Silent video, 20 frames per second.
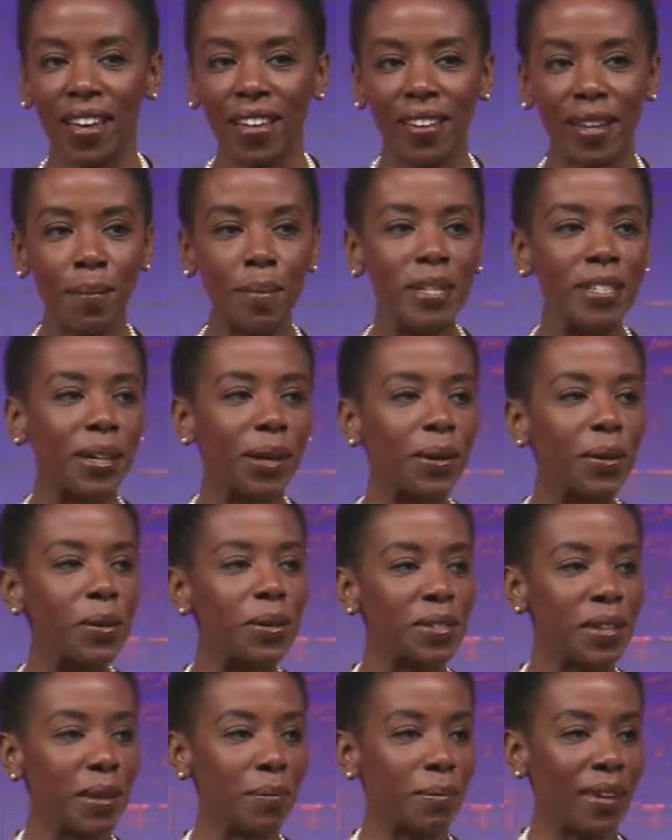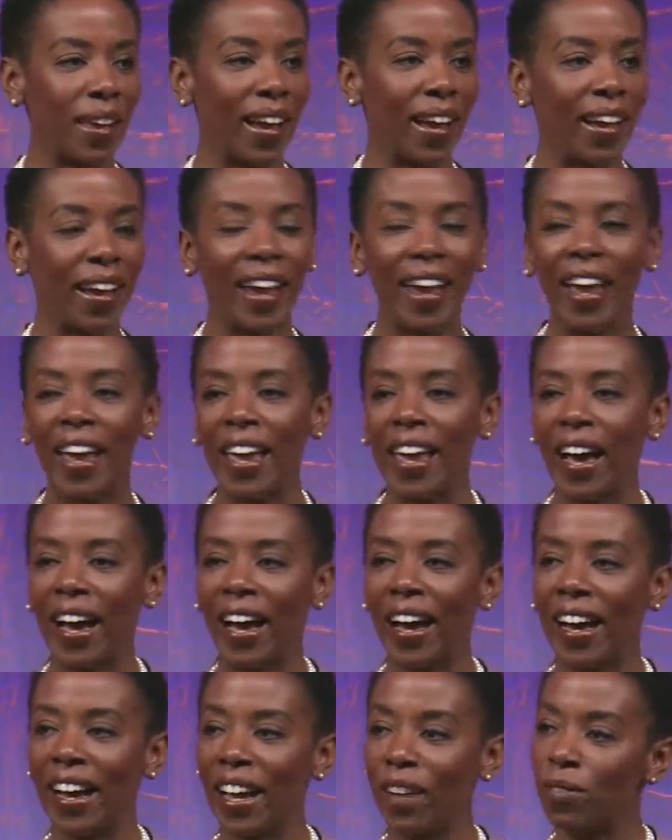Let me tell you something.
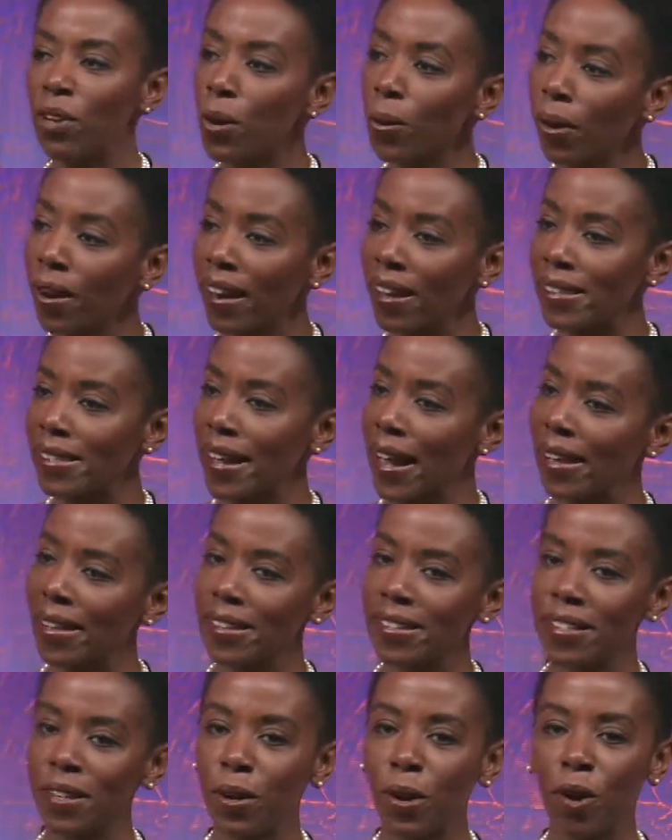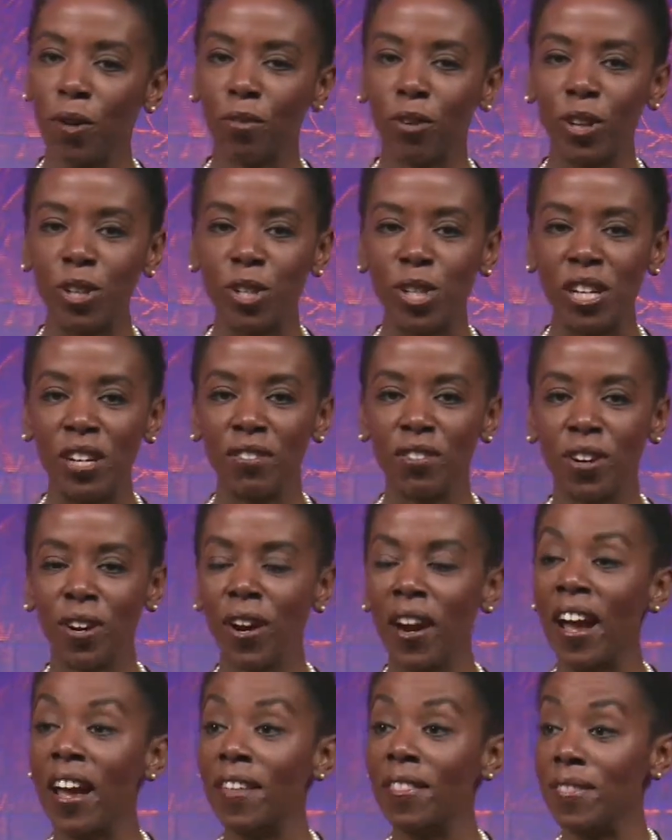If you are a talented overachiever,
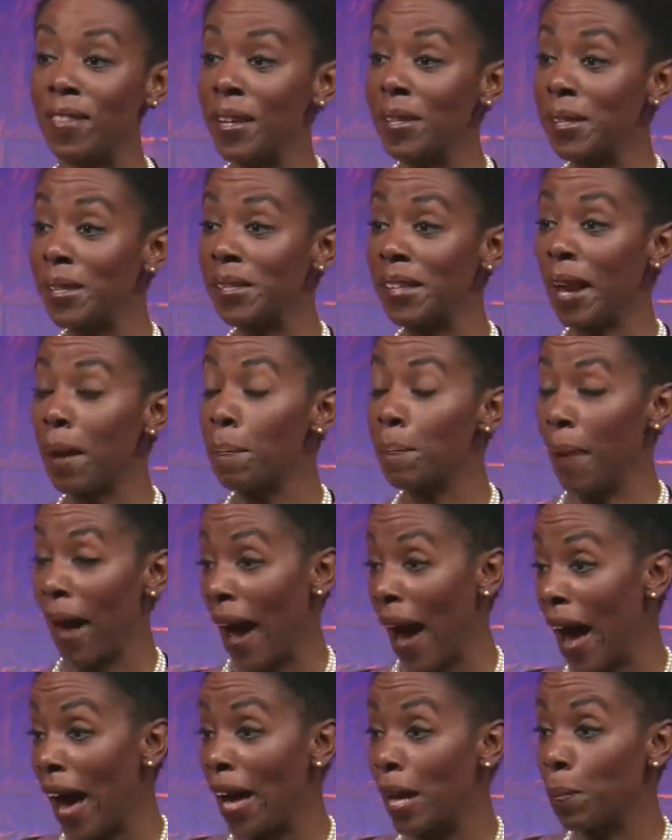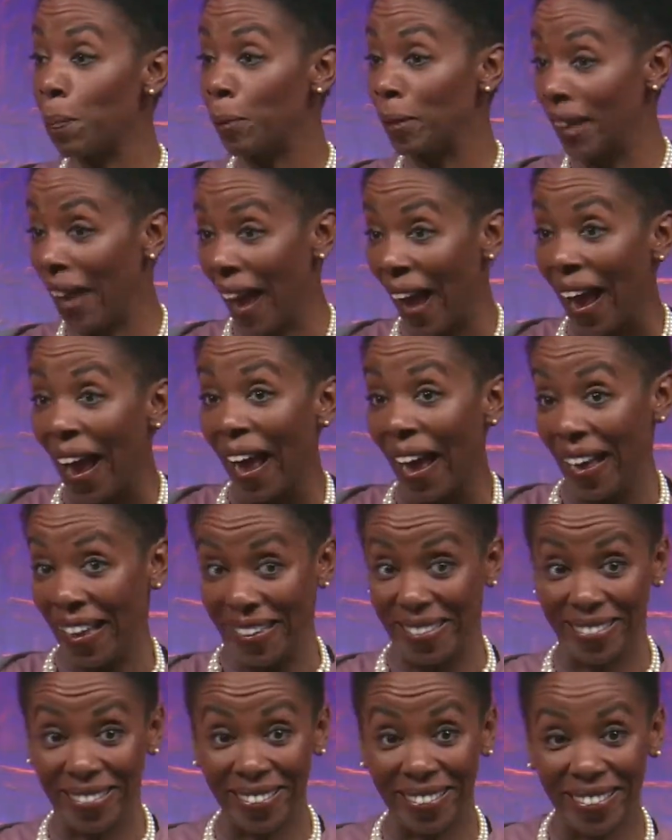this is a bad
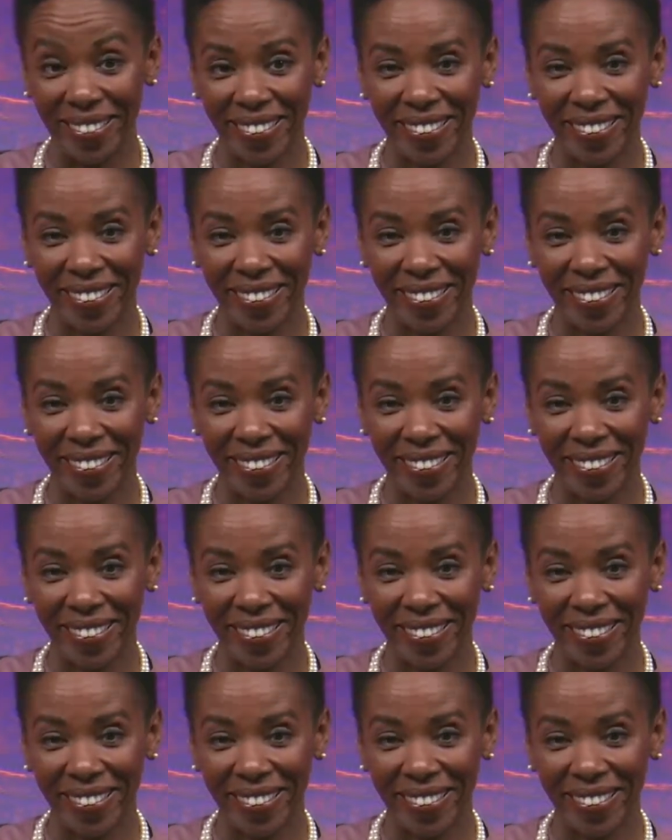plan.